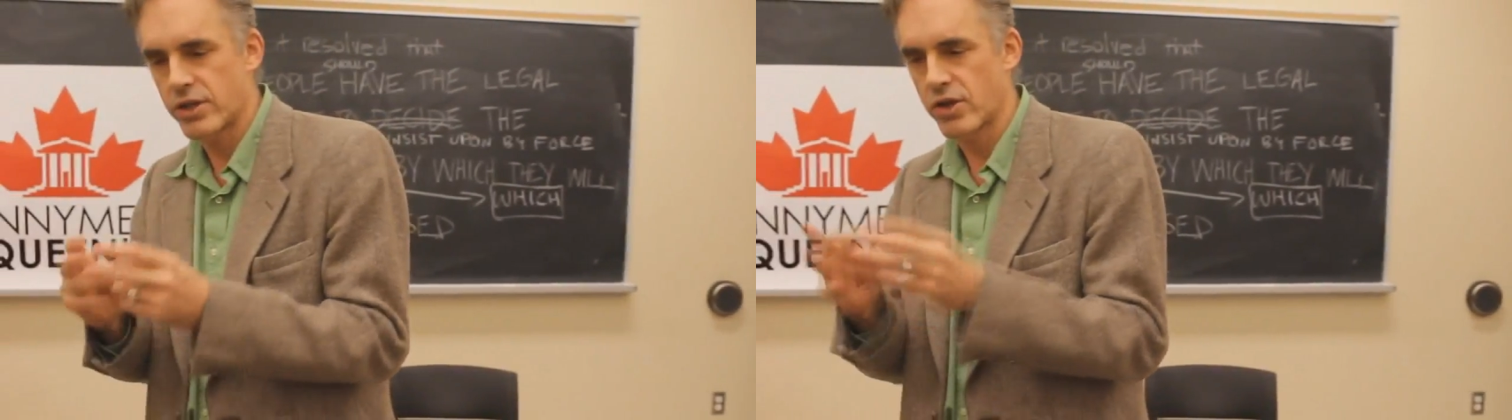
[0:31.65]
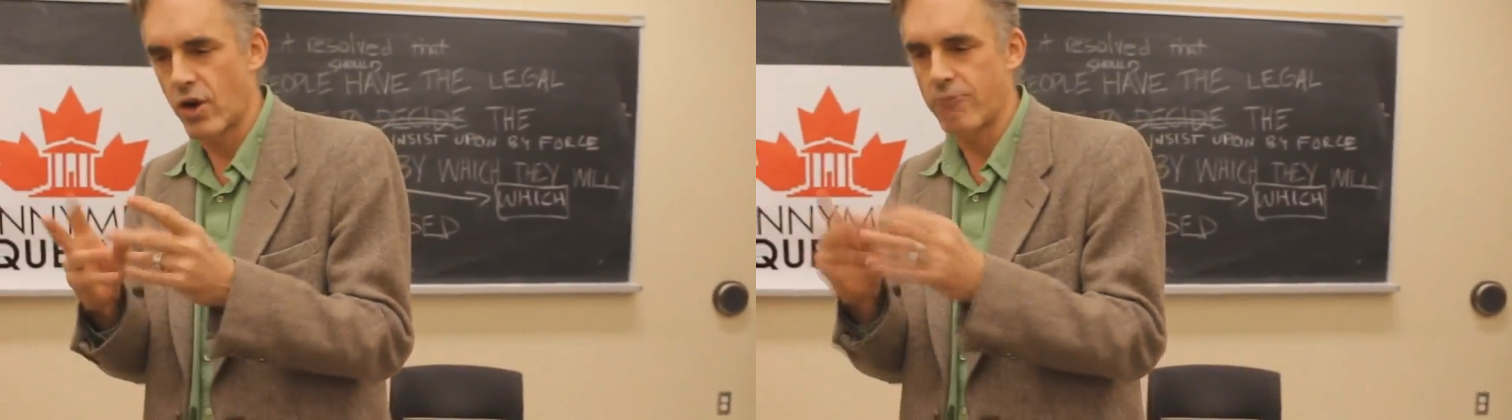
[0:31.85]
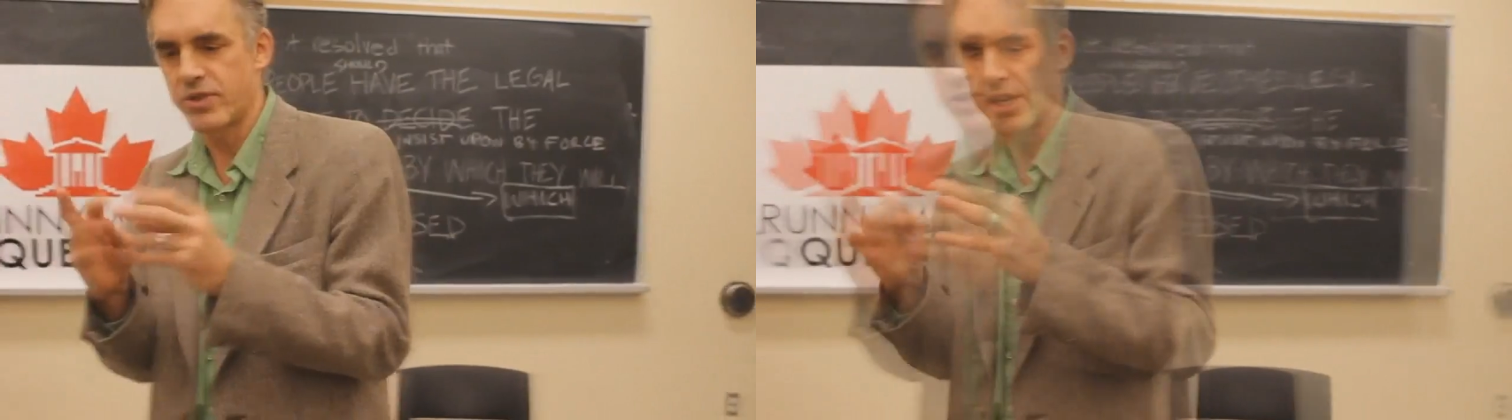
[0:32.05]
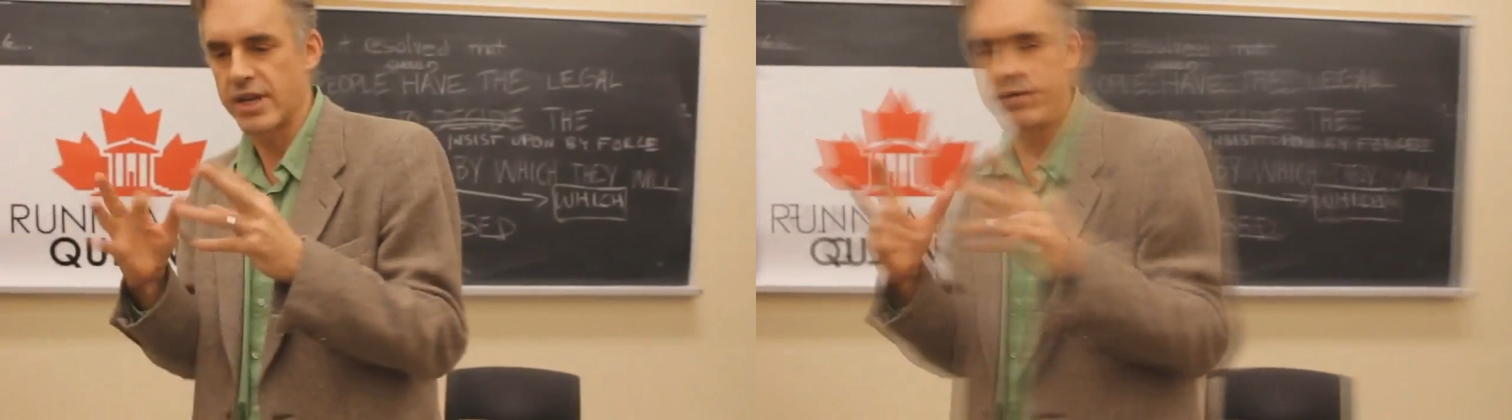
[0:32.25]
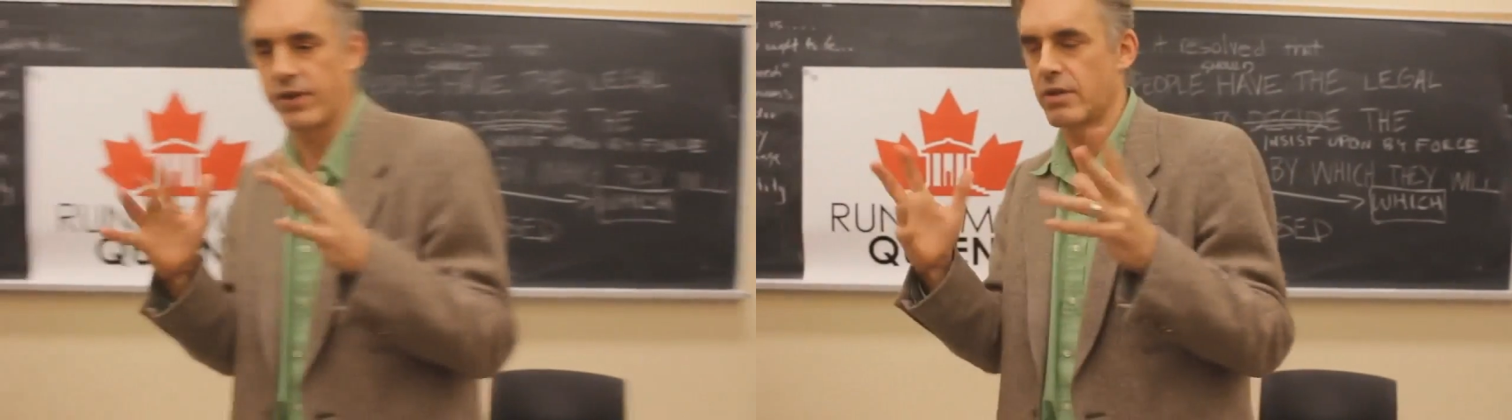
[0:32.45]
stops the
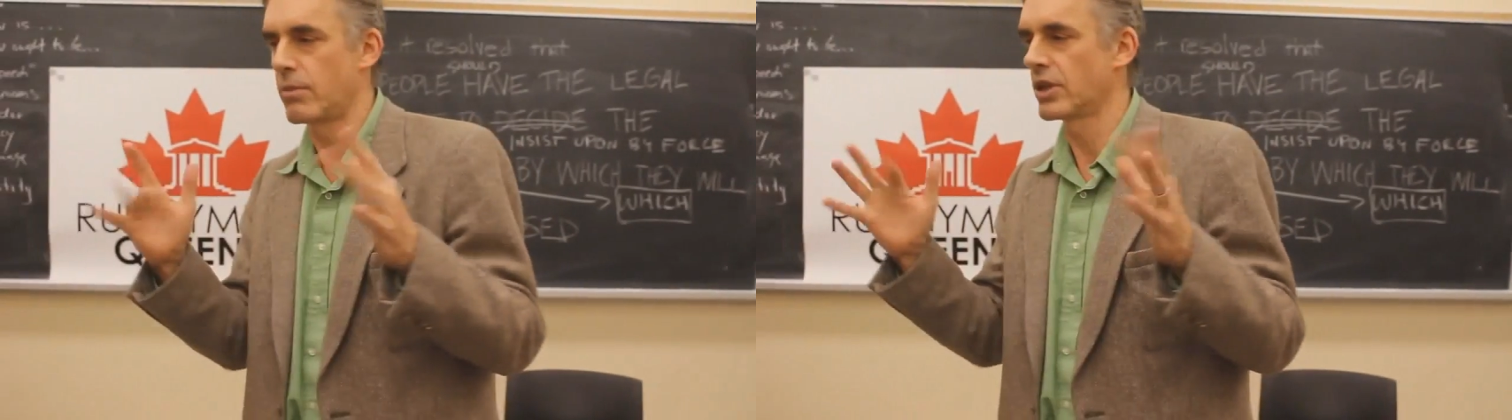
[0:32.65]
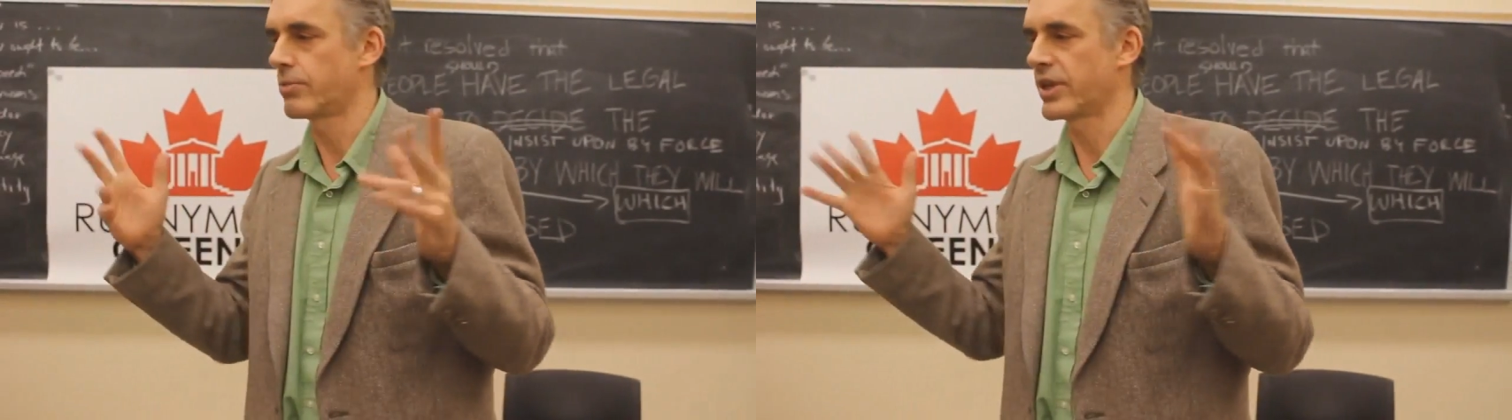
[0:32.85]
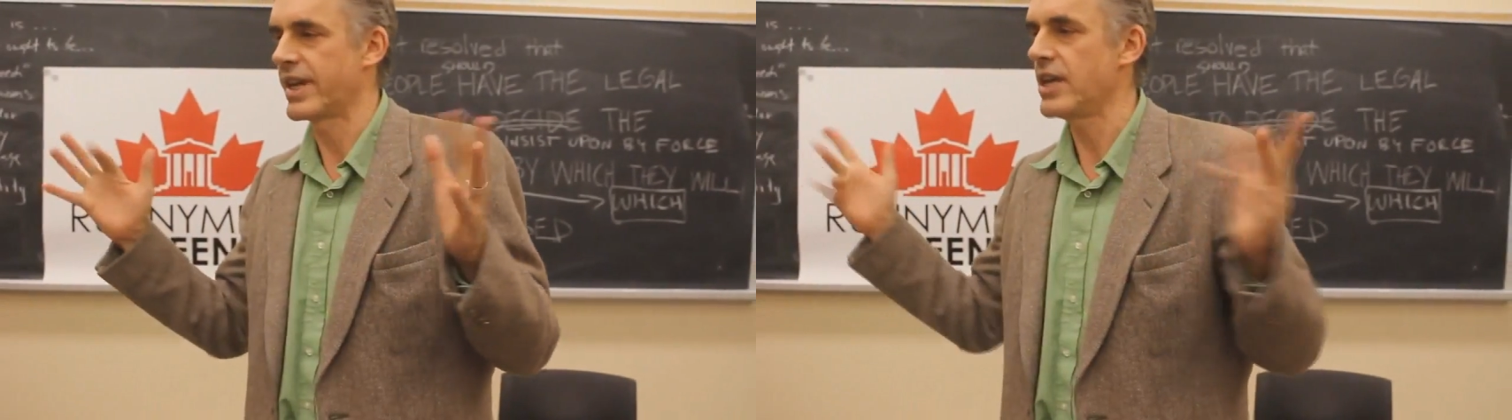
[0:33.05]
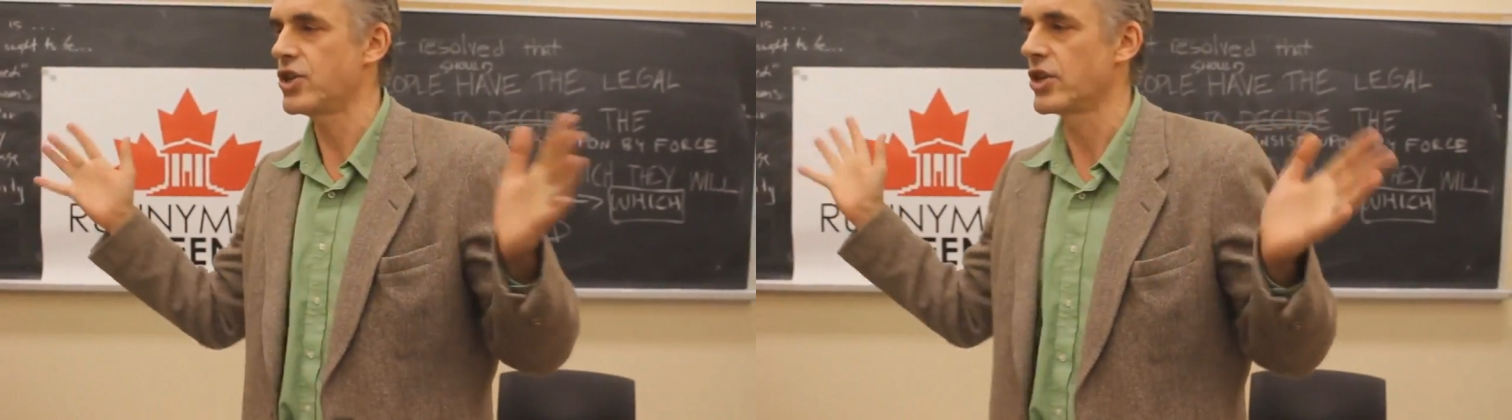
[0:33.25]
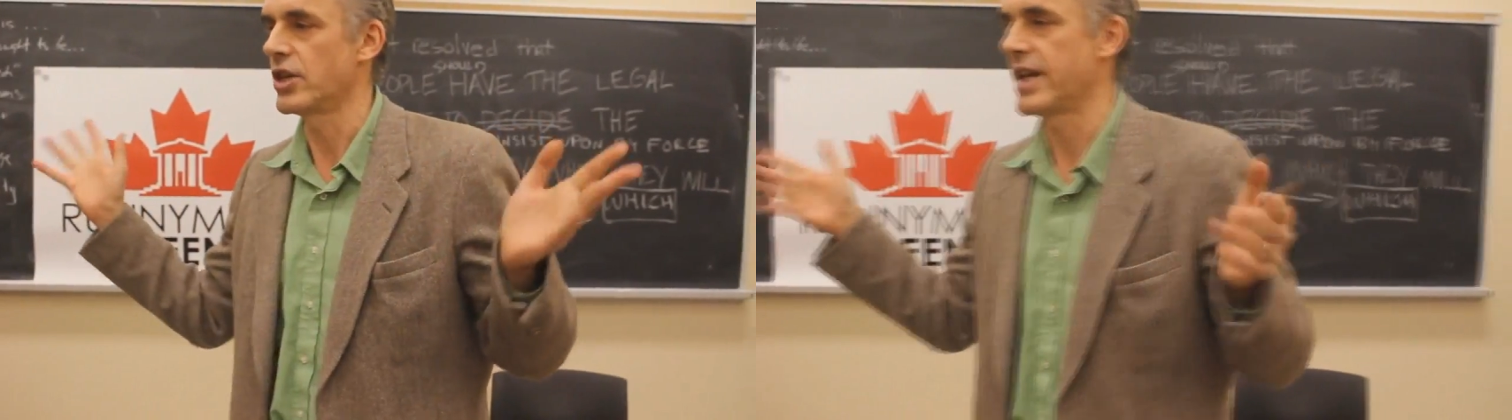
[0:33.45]
infinite multiplication?